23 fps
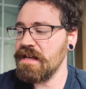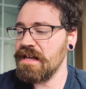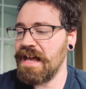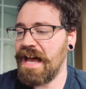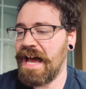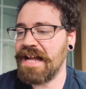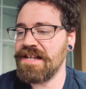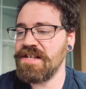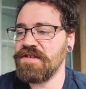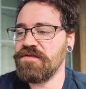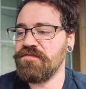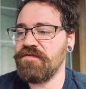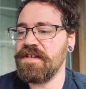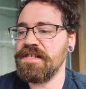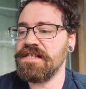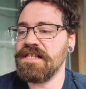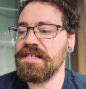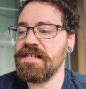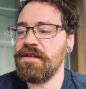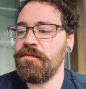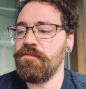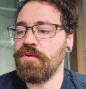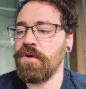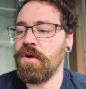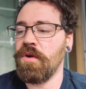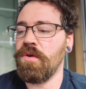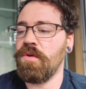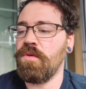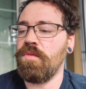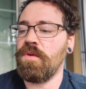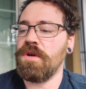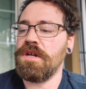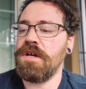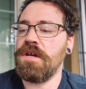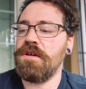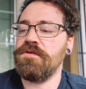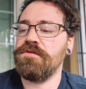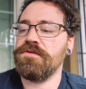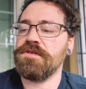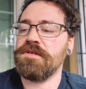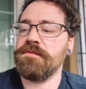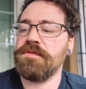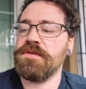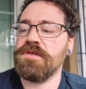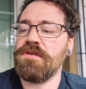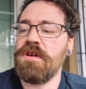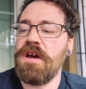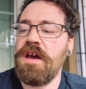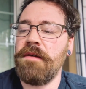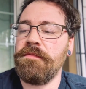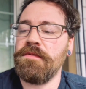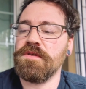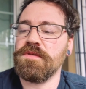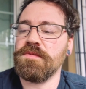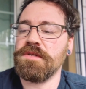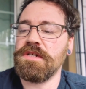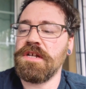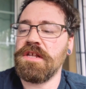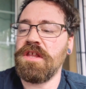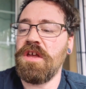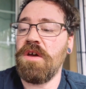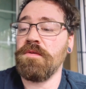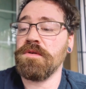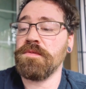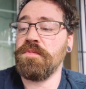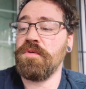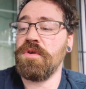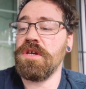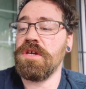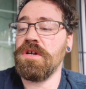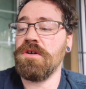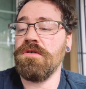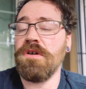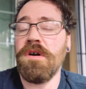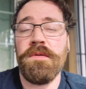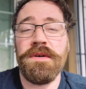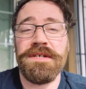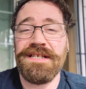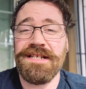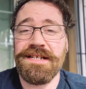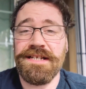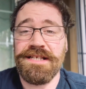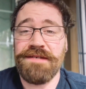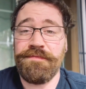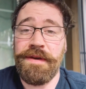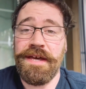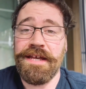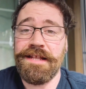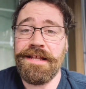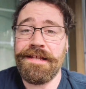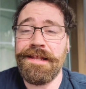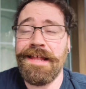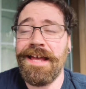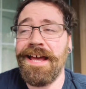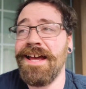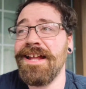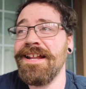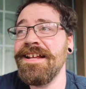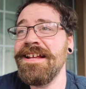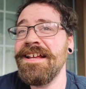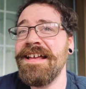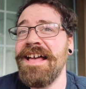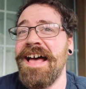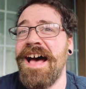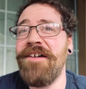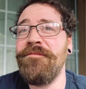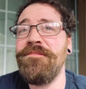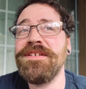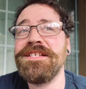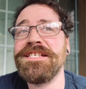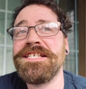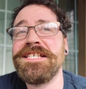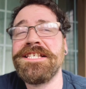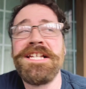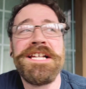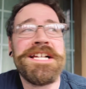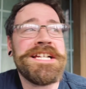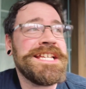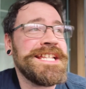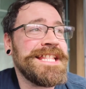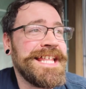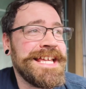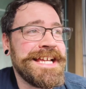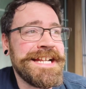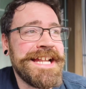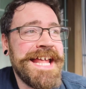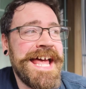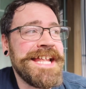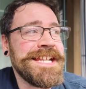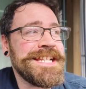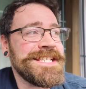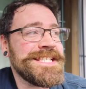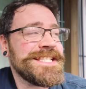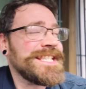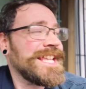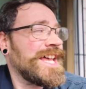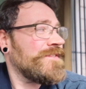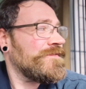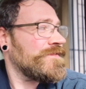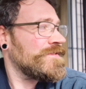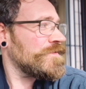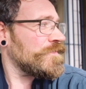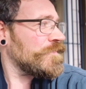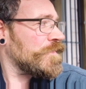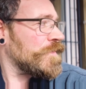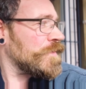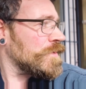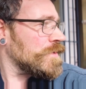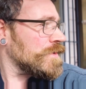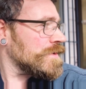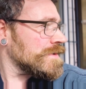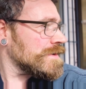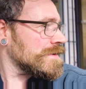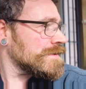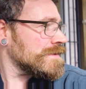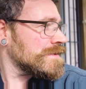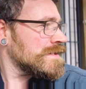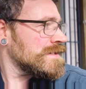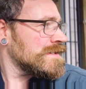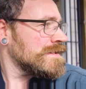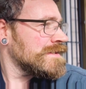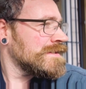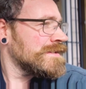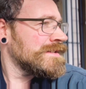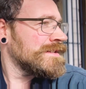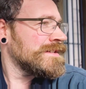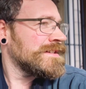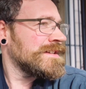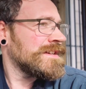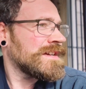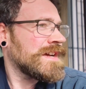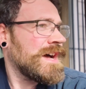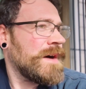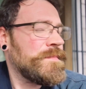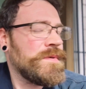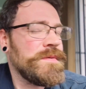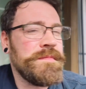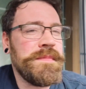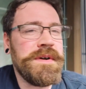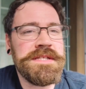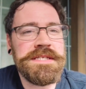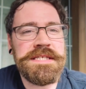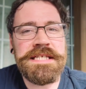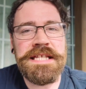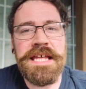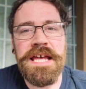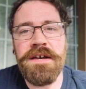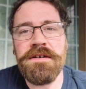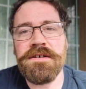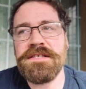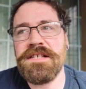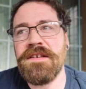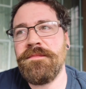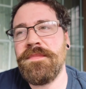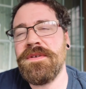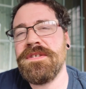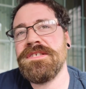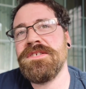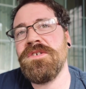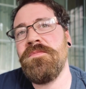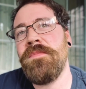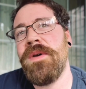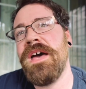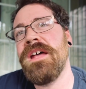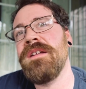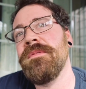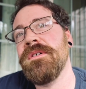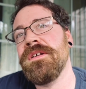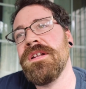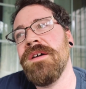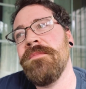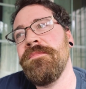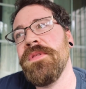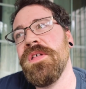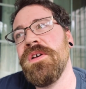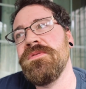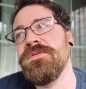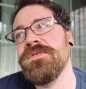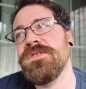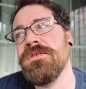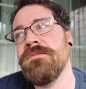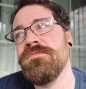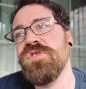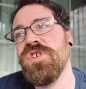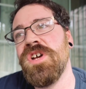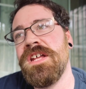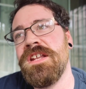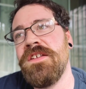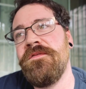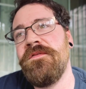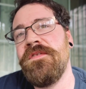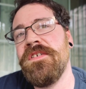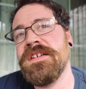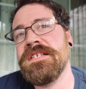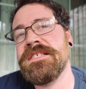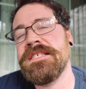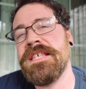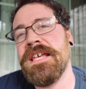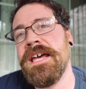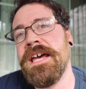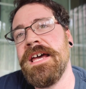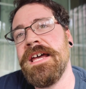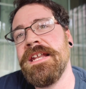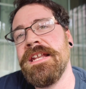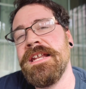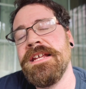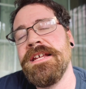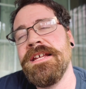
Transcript: I just recently broke 100 subscribers, which I thought was pretty cool. I wasn't expecting that. I've been stuck at like 97 for a couple months now because I've been so bad about uploading, so I'm trying to fix that.